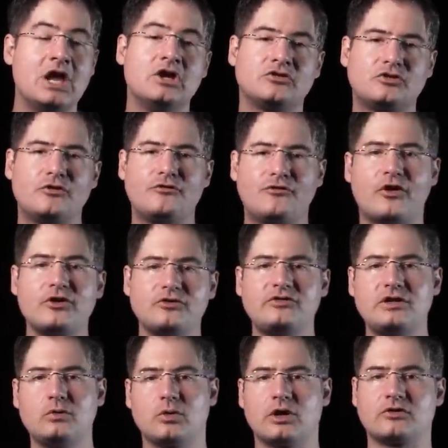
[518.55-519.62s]
So
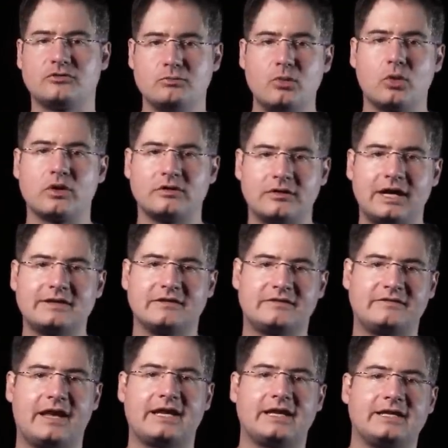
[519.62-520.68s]
Farsi works more like the
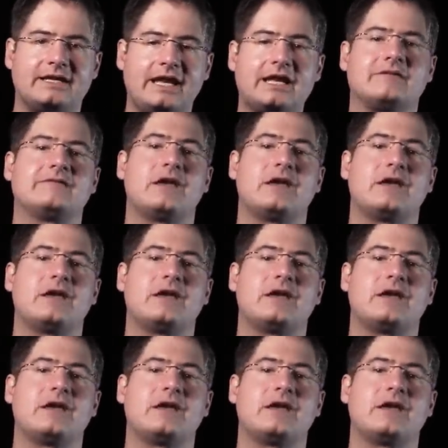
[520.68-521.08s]
second case.